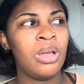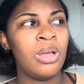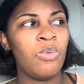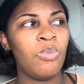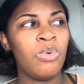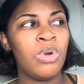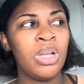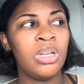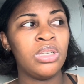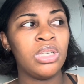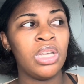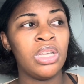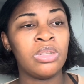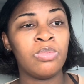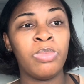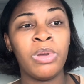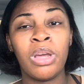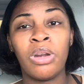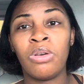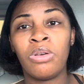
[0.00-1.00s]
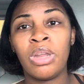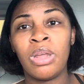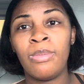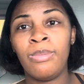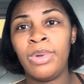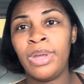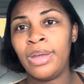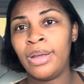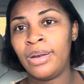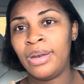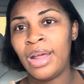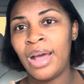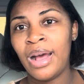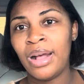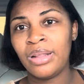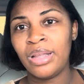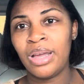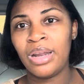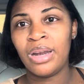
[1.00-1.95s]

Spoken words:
which is better than being dilated,